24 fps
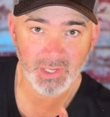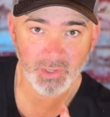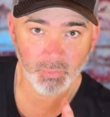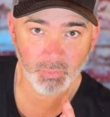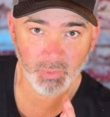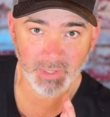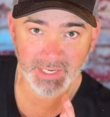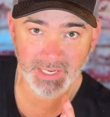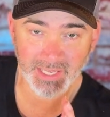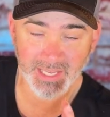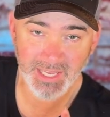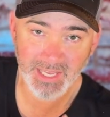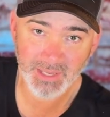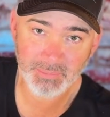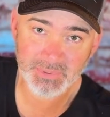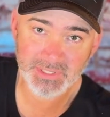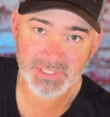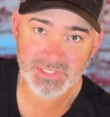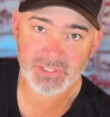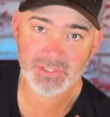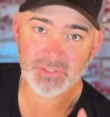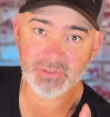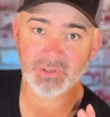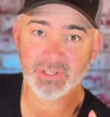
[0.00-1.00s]
What
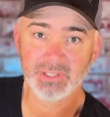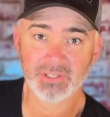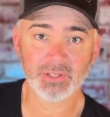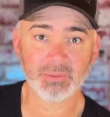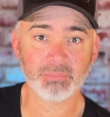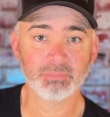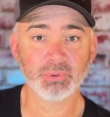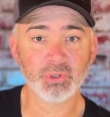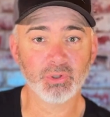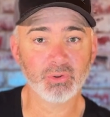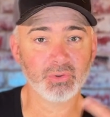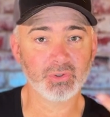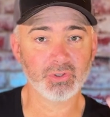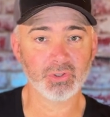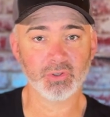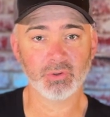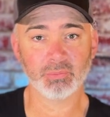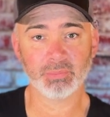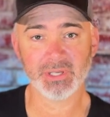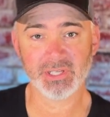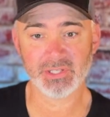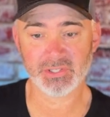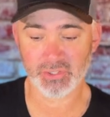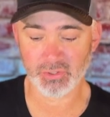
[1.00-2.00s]
happens during the boot
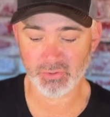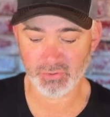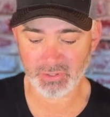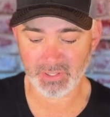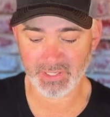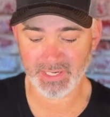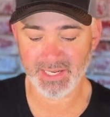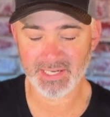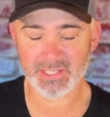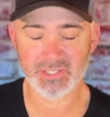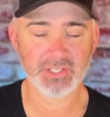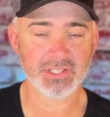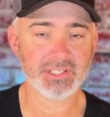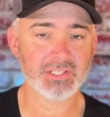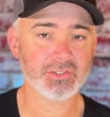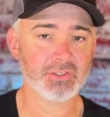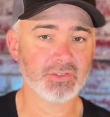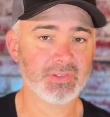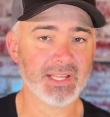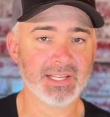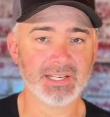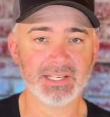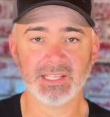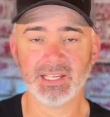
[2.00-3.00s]
loop is you could actually do
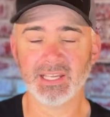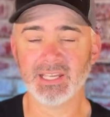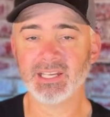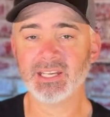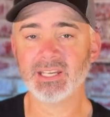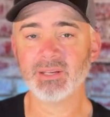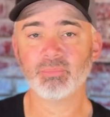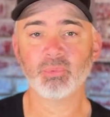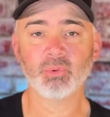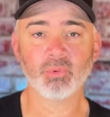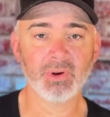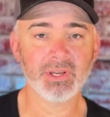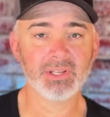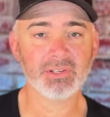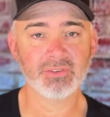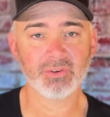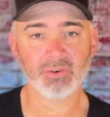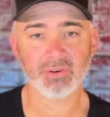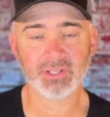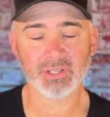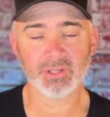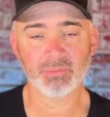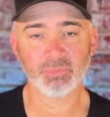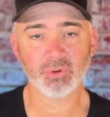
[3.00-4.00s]
that at any point
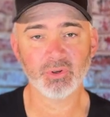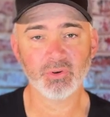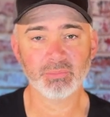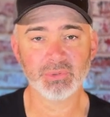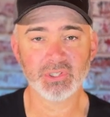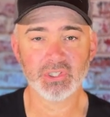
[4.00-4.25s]
during the boot,